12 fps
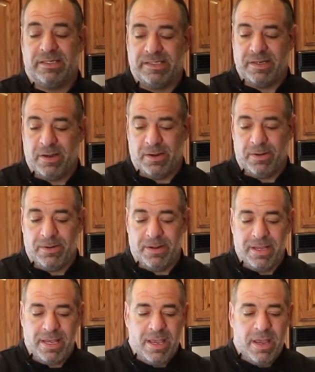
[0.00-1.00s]
So
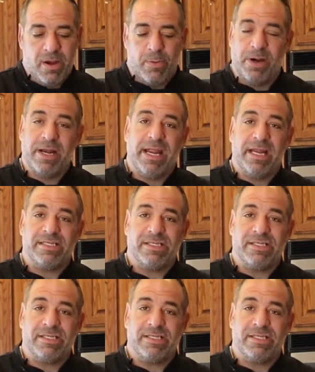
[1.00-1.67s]
we're going to get